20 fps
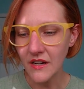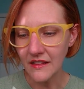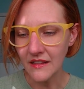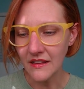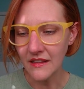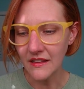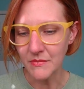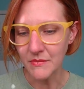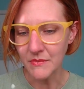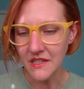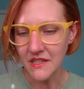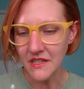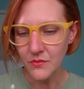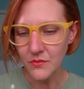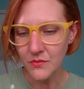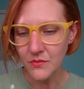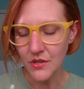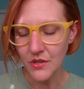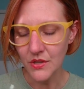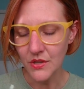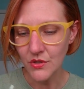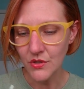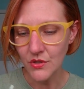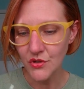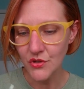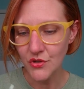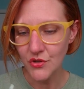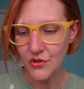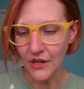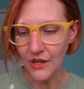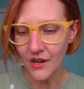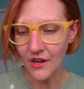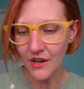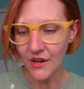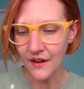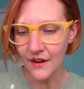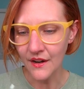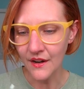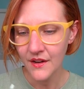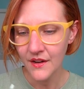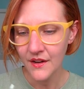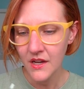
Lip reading: alignment with who you truly are?